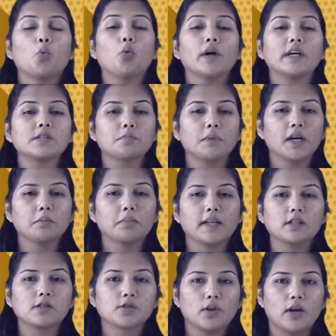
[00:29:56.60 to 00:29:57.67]
what is meant by
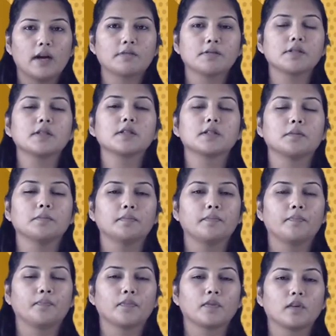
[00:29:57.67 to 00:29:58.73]
the solar system?
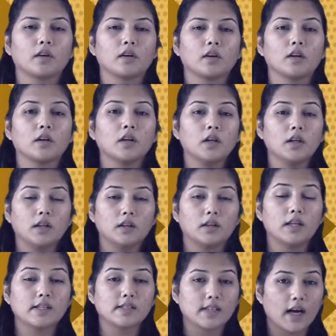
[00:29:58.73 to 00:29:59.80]

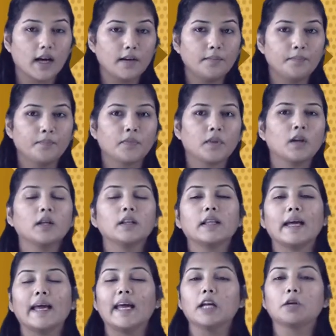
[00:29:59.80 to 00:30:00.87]
The Sun,
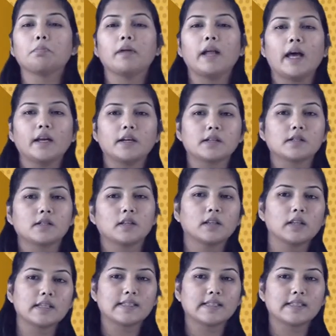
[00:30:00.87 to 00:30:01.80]
the 8 planets, the